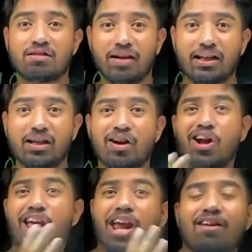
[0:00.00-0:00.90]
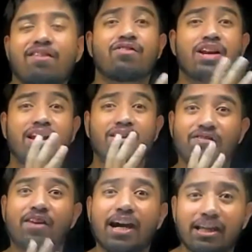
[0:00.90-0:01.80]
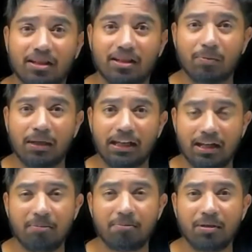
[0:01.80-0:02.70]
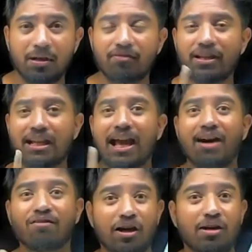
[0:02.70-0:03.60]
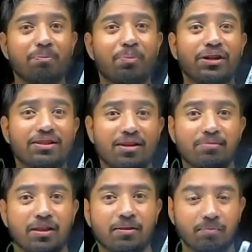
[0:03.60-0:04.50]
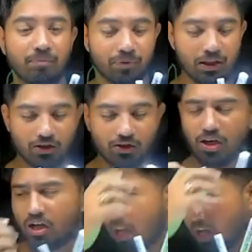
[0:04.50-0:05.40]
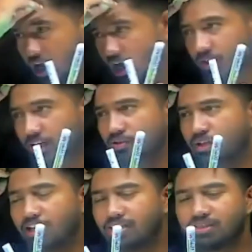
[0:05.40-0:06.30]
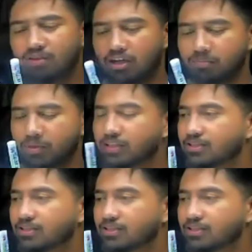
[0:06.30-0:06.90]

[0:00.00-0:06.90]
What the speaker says: Why? Every IEEE number will have 1 point something. So how can you get this 1 point